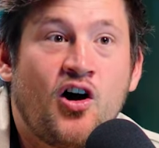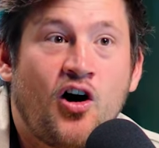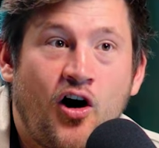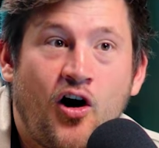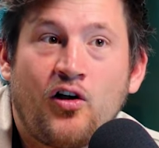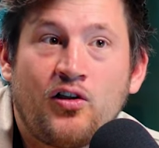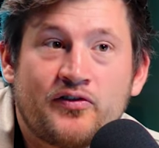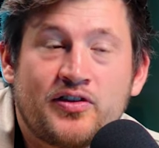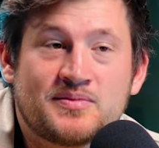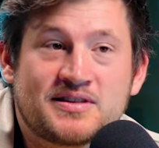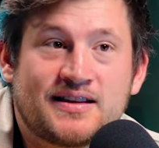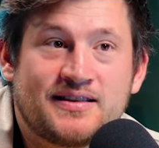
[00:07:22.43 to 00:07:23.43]
all of them
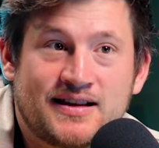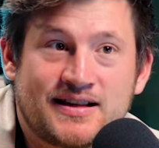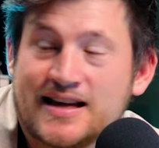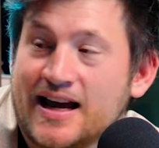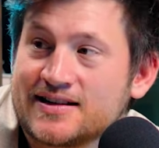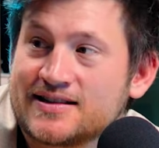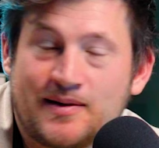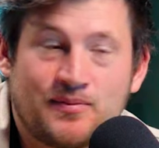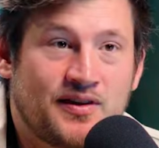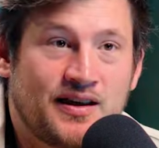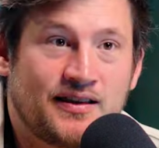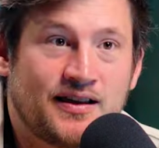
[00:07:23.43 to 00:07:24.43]
said the exact same
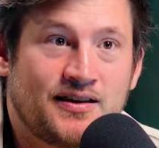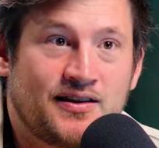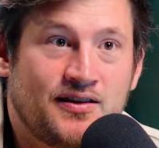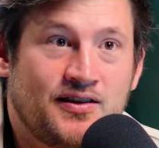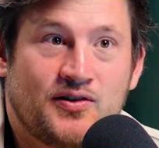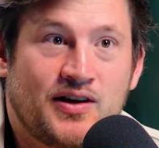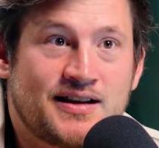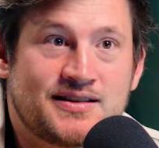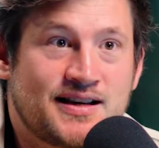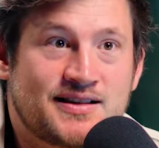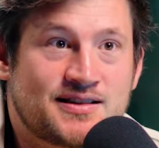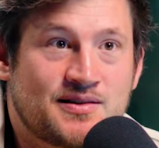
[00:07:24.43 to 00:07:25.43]
thing, that yeah. the United
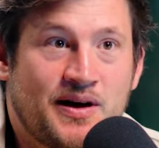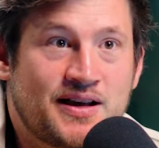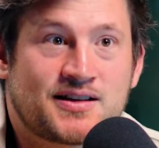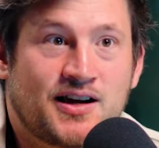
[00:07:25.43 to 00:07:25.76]
States is the best